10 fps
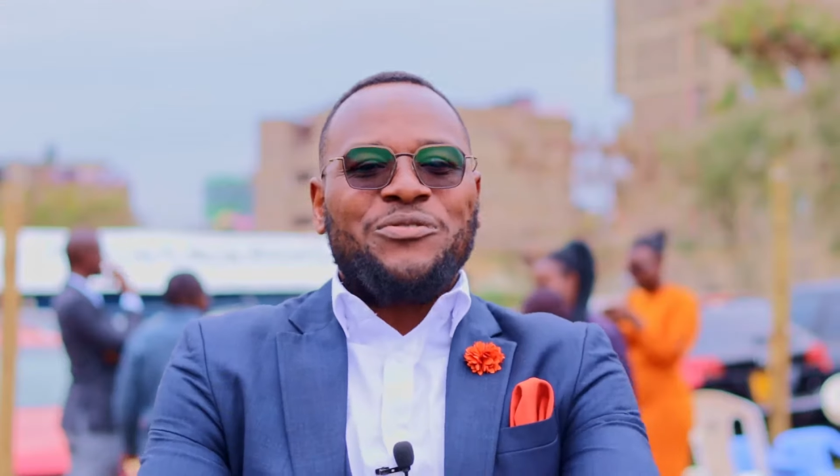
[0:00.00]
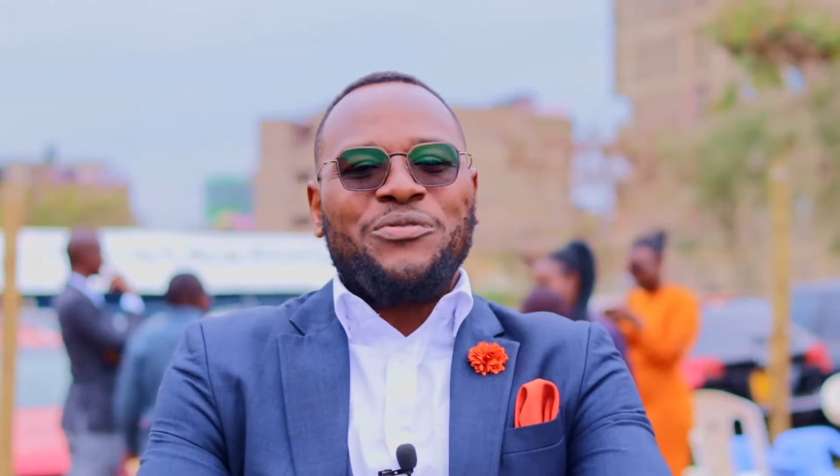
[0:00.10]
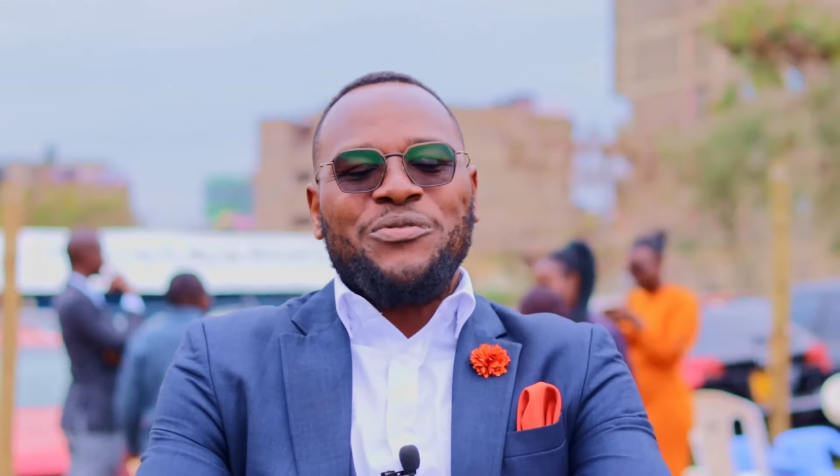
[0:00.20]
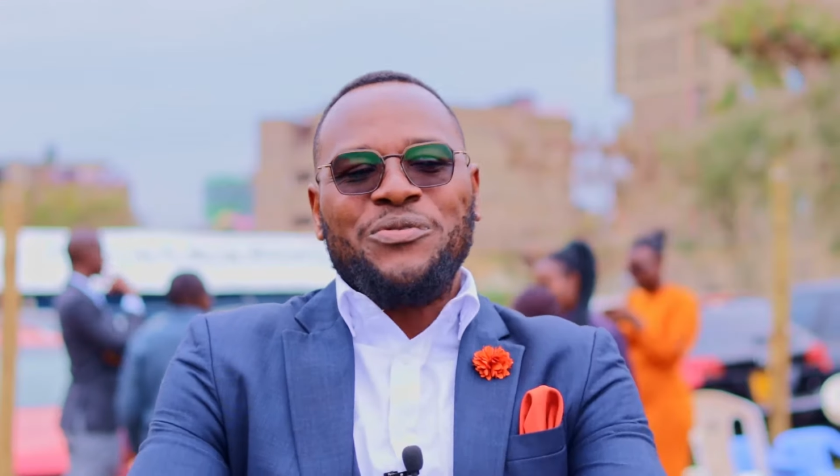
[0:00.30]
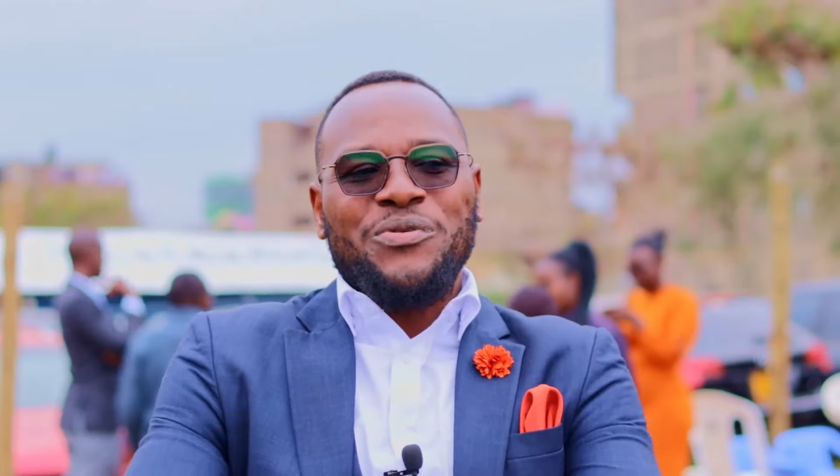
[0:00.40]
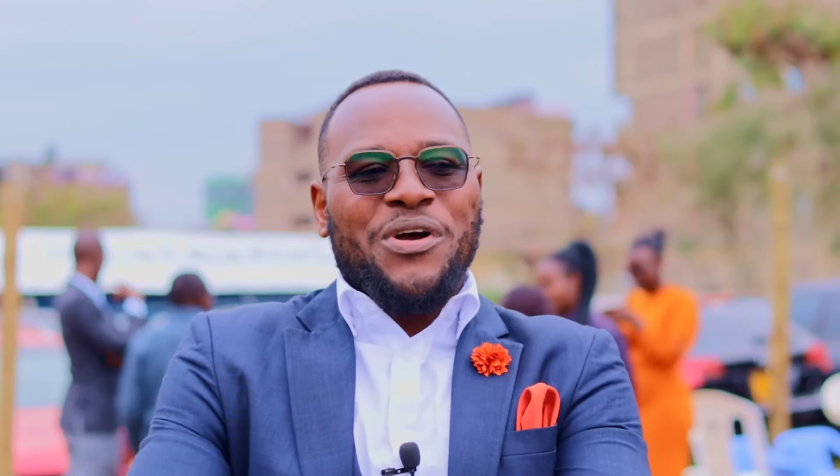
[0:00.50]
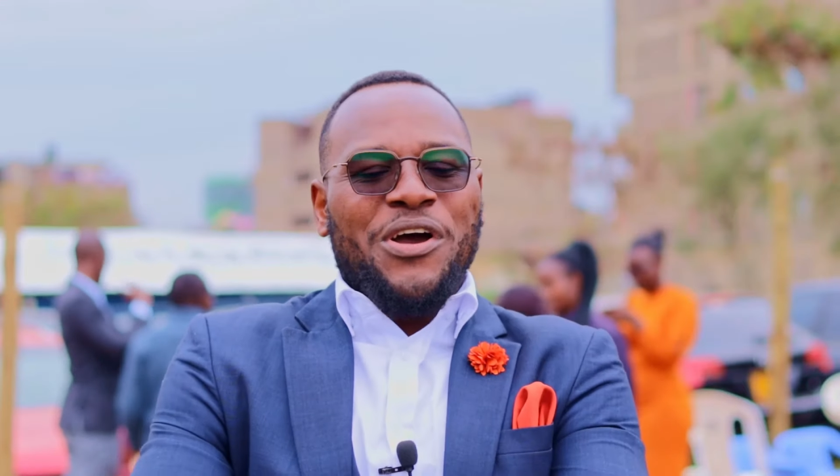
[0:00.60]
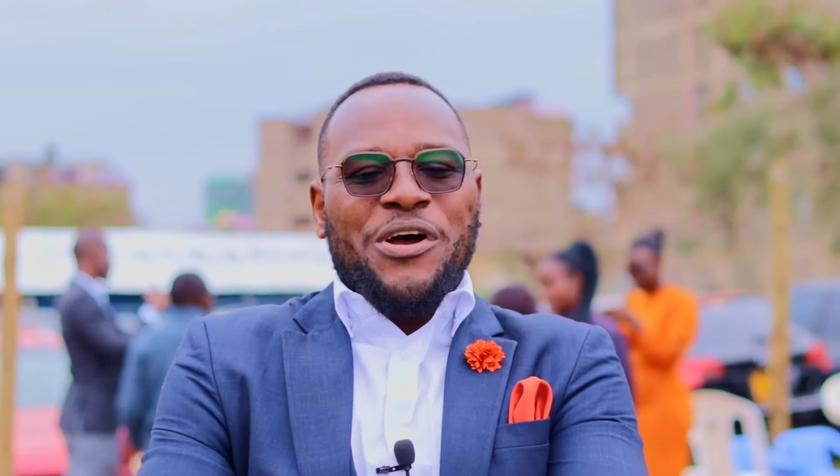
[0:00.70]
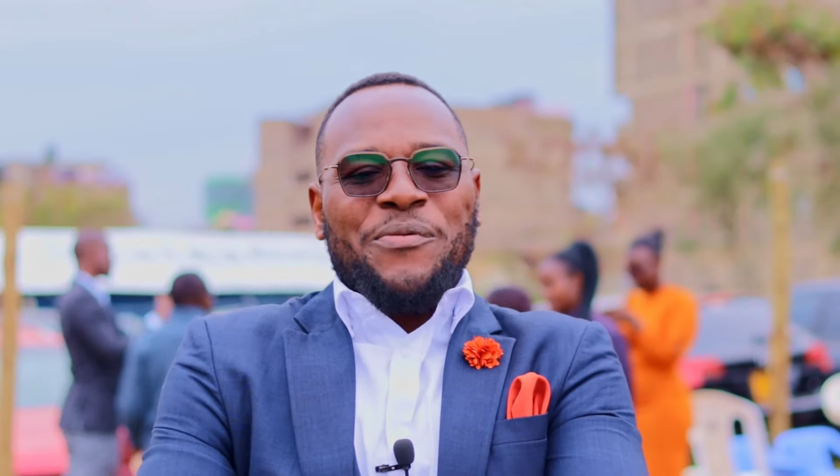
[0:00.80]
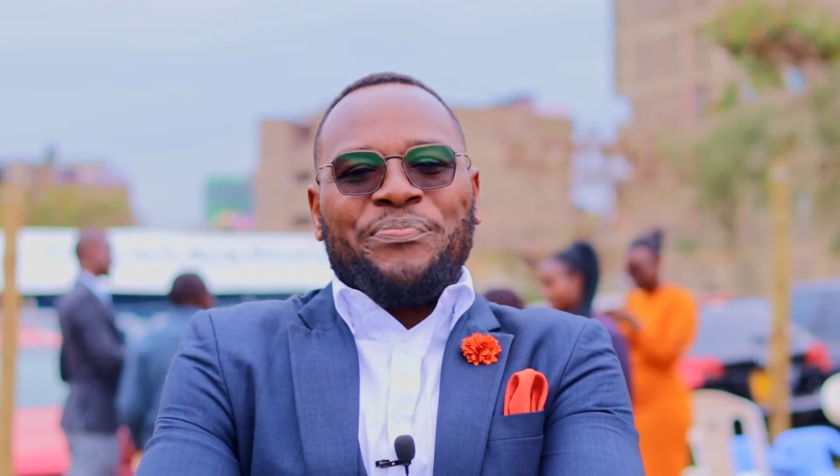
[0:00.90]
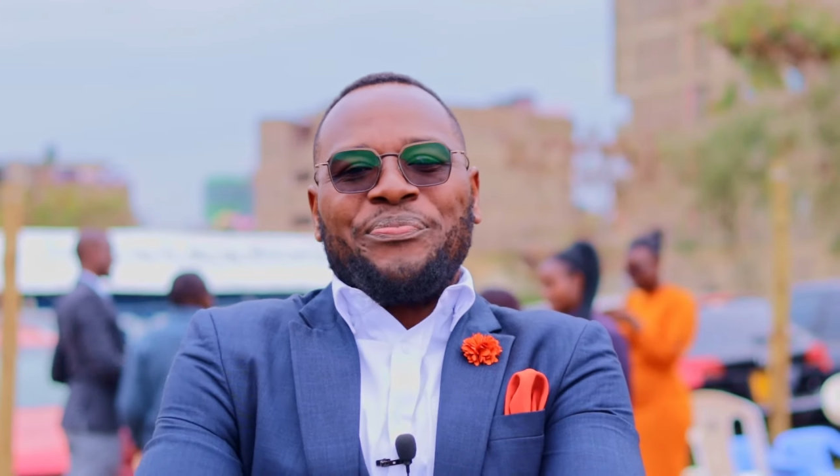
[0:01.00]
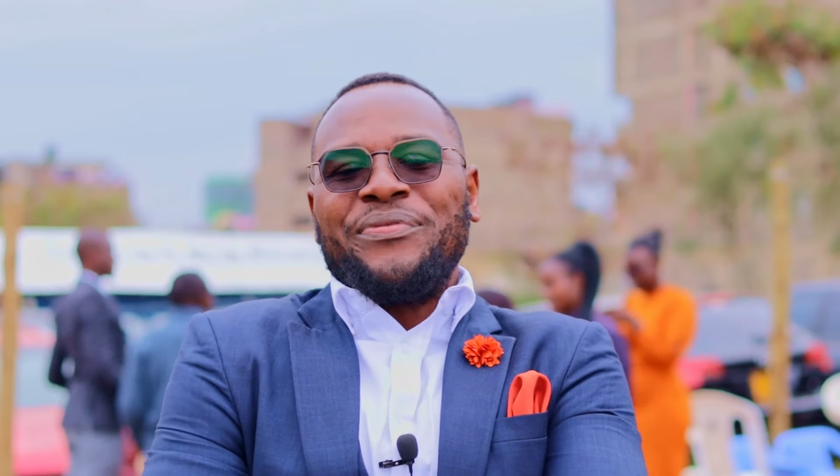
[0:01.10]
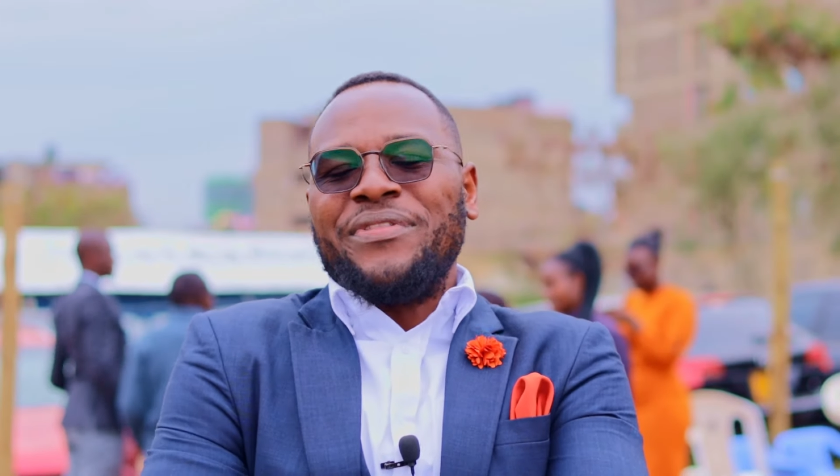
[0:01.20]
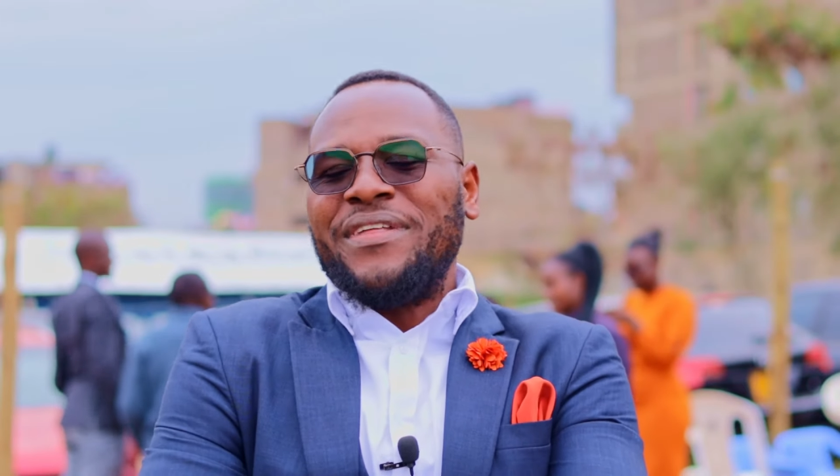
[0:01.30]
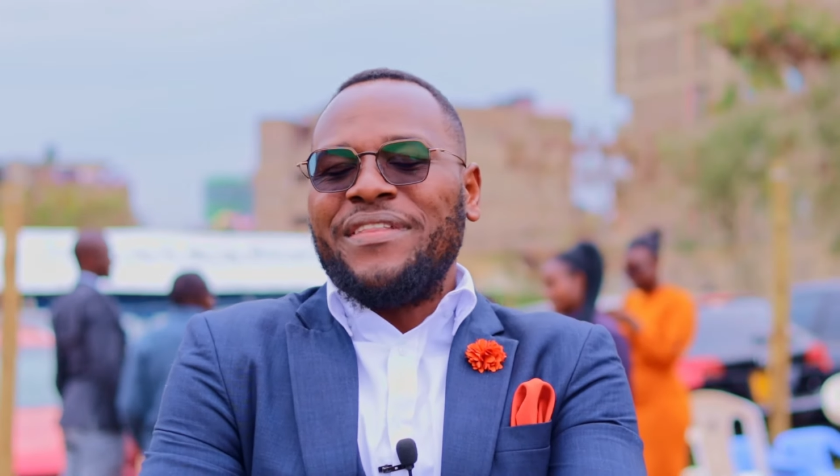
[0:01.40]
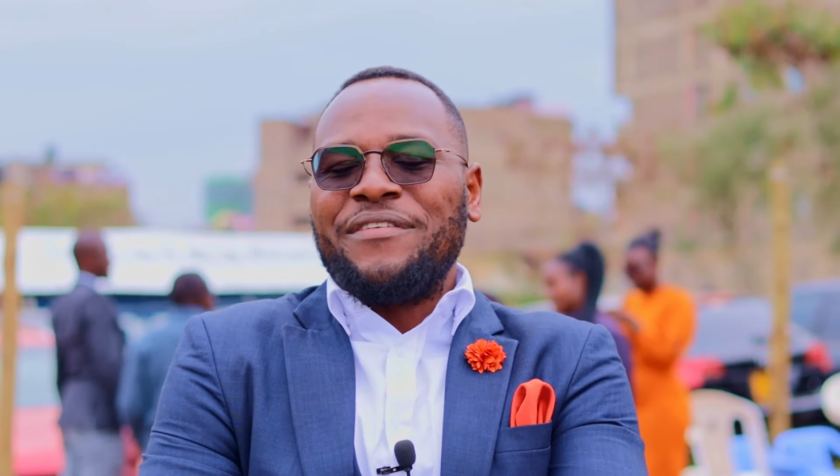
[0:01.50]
to the